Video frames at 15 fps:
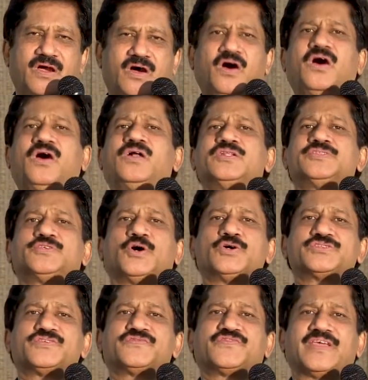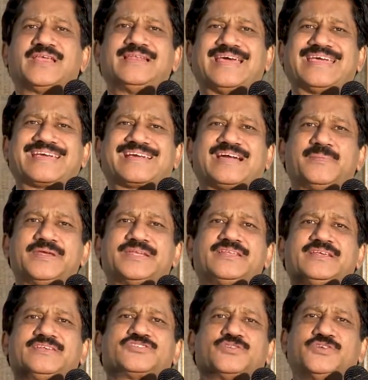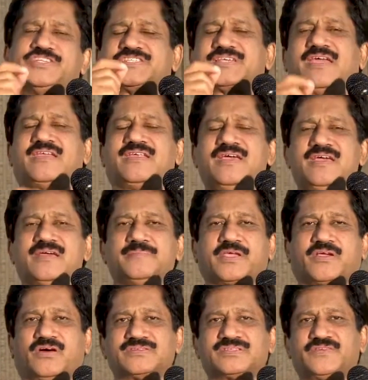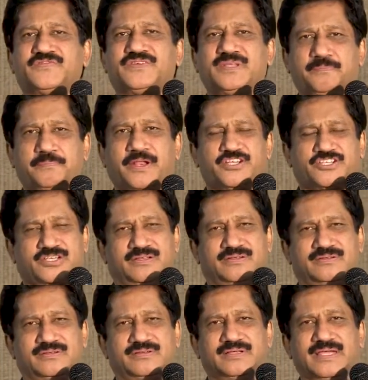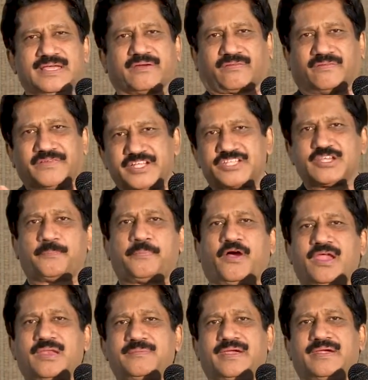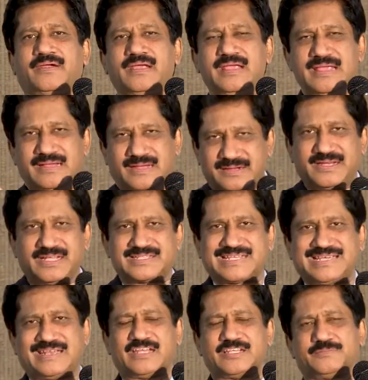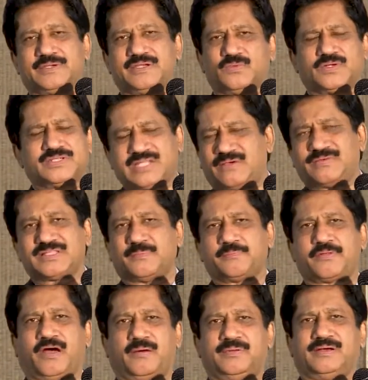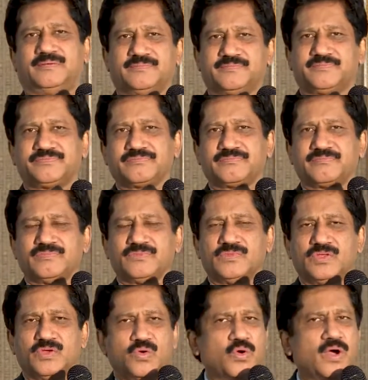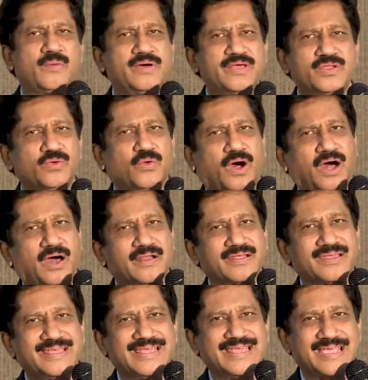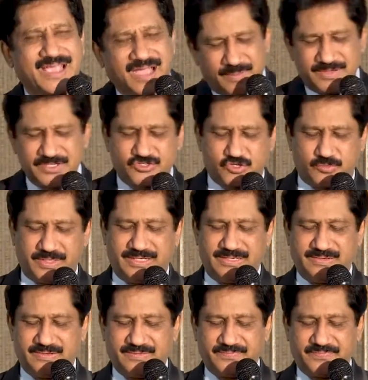all those who feel like committing suicide because of depression, disappointment, discouragement, whatever the problem, whoever you are, come unto me